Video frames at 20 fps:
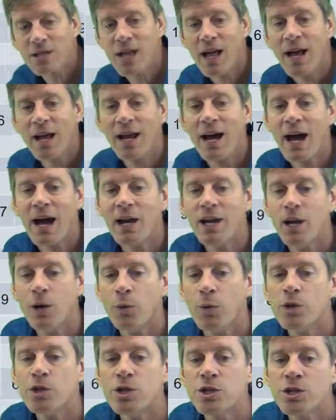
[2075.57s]
line on here,
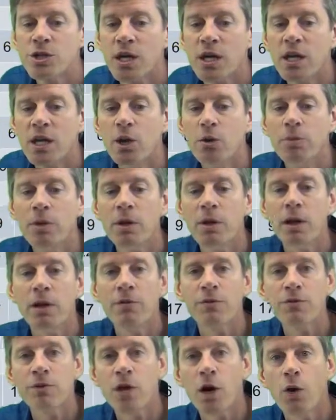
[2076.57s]
which is the
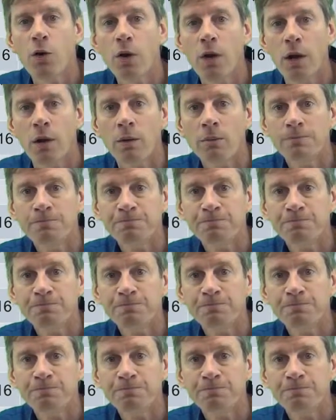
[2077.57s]
cumulative total.